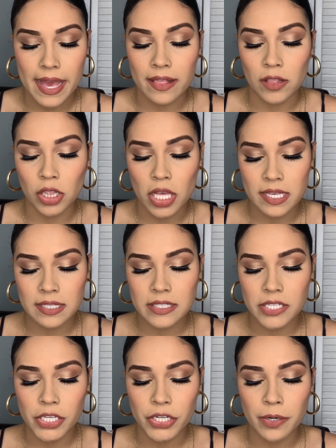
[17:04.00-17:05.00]
a
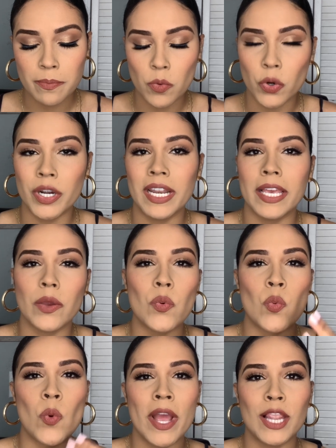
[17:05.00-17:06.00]
glossier, more like
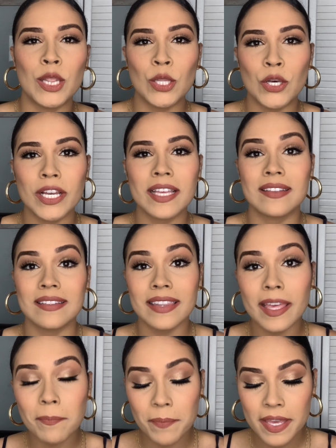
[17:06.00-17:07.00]
wet look
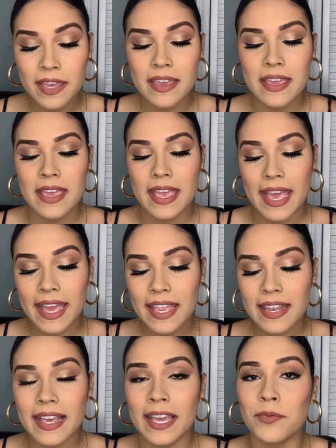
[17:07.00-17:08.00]
lip.
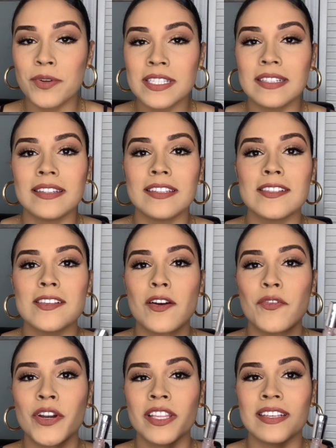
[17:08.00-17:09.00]
And I recently
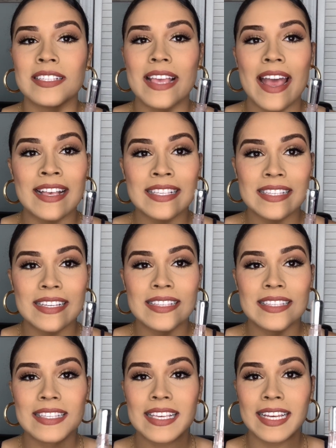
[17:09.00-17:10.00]
discovered this
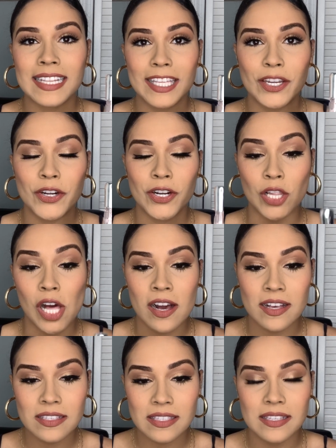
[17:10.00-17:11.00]
Essence Clear
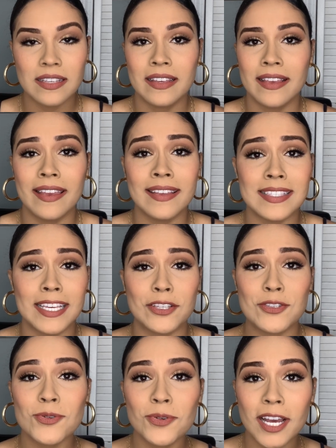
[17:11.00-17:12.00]
Gloss. It's like
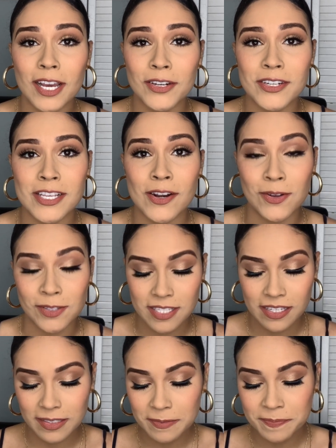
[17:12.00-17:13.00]
$2 at
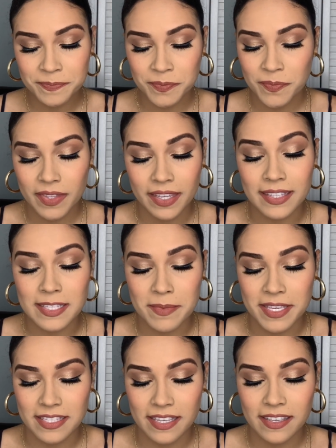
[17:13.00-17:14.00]
Ulta. It's
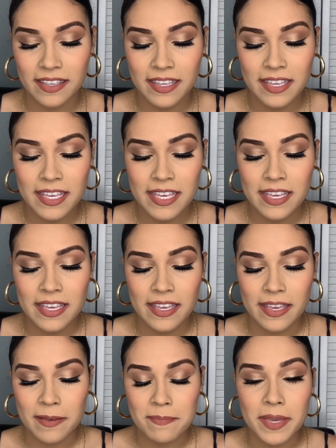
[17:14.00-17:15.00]
amazing.
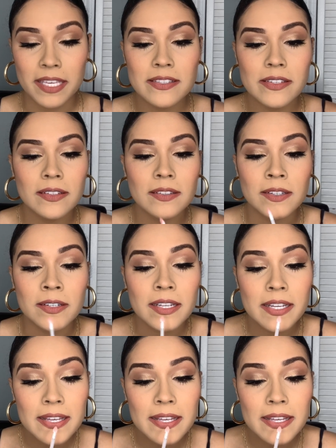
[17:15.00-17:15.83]
It makes you look